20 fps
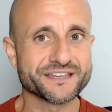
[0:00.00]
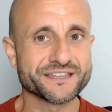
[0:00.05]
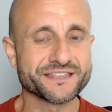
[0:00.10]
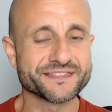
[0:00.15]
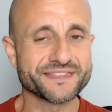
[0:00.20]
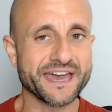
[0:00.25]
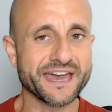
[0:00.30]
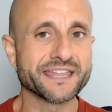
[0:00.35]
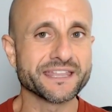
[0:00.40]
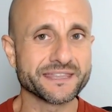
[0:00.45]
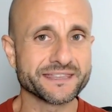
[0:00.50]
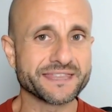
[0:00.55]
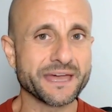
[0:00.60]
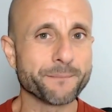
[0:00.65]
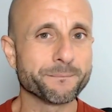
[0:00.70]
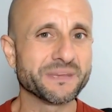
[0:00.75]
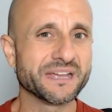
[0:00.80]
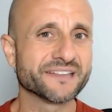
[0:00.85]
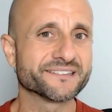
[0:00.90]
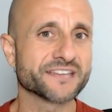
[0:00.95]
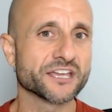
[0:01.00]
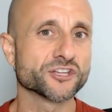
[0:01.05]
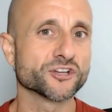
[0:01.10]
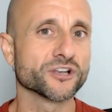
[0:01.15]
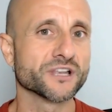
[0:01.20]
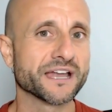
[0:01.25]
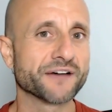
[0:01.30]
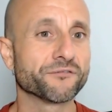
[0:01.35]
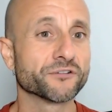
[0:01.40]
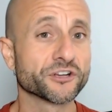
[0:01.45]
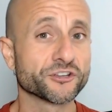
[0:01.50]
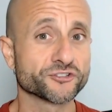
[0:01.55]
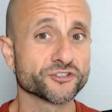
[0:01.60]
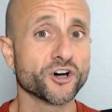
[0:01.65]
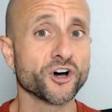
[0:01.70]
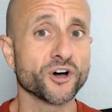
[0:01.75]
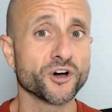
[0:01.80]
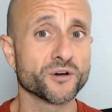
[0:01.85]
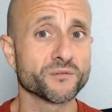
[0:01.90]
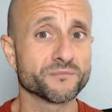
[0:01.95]
then that means that your level is
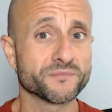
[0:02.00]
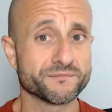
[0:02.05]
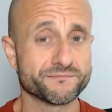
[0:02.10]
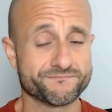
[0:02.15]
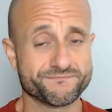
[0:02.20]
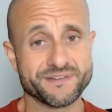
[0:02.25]
not